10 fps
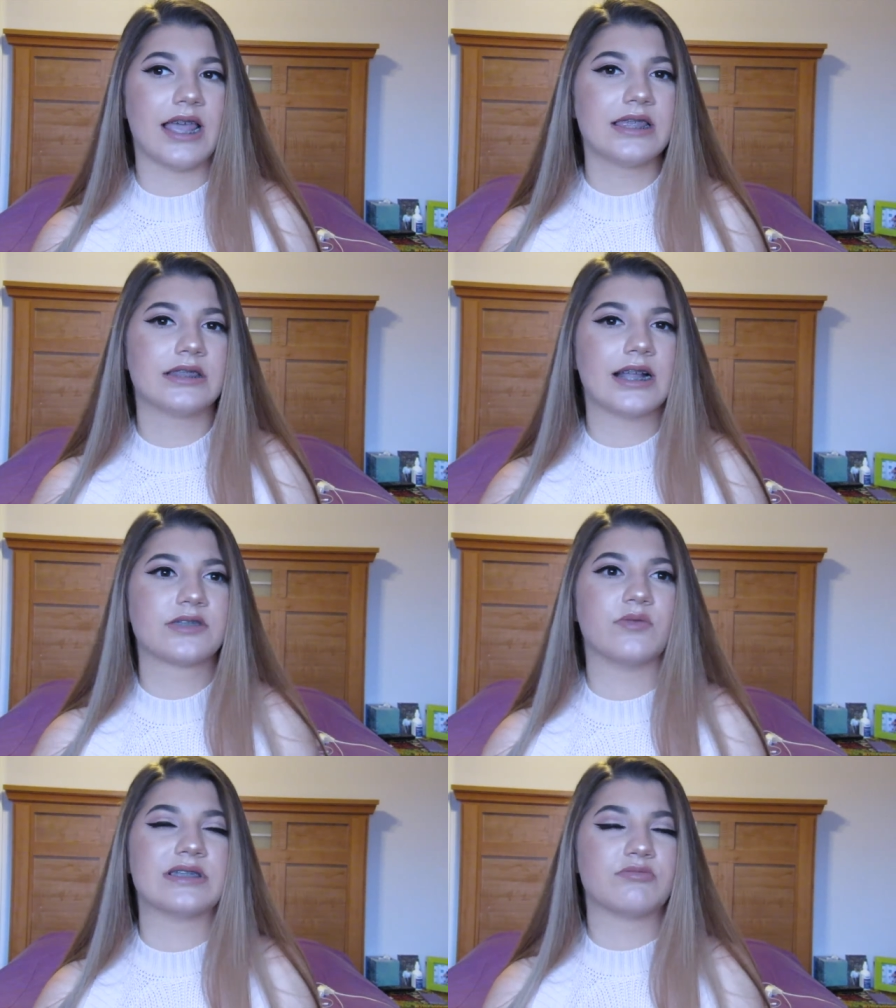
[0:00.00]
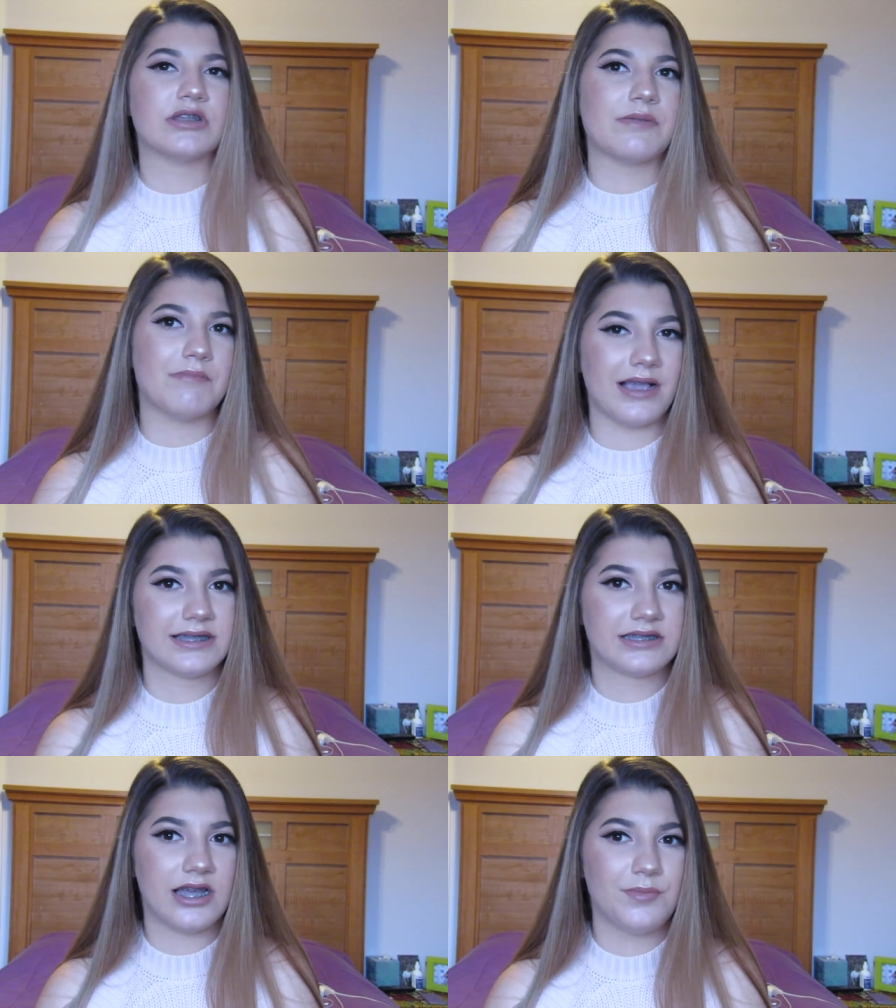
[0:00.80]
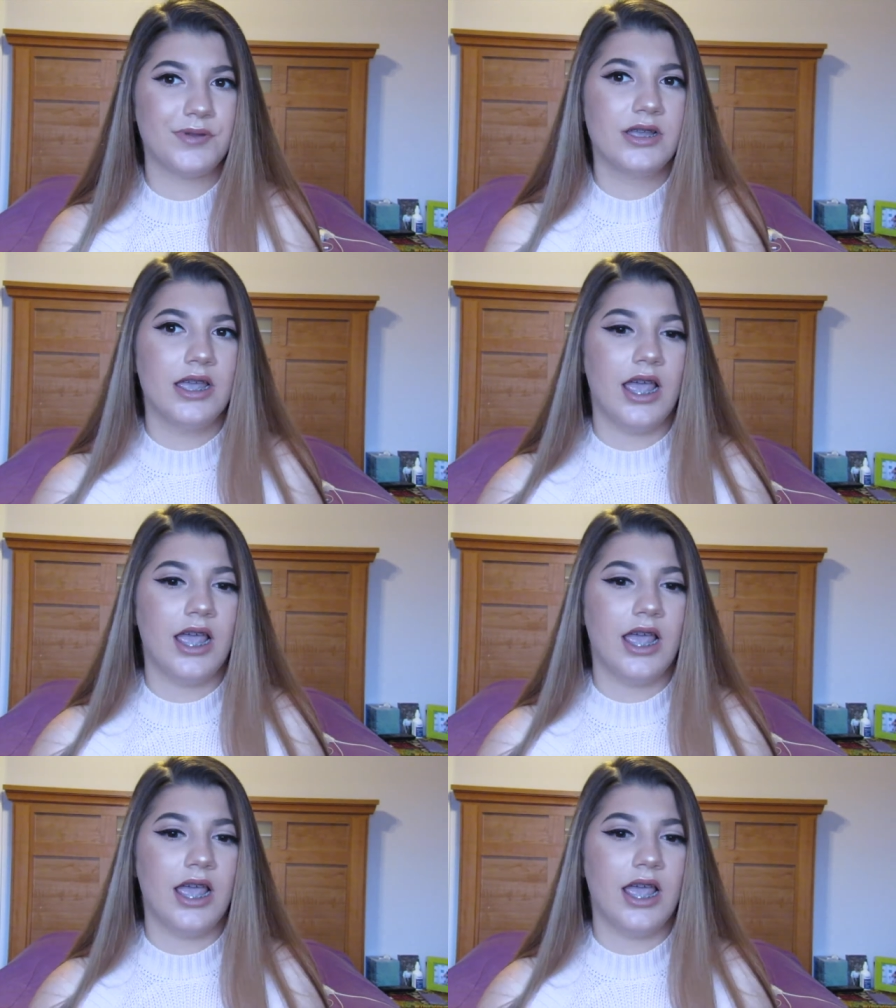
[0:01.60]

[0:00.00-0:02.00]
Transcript: I think that's what's really messed up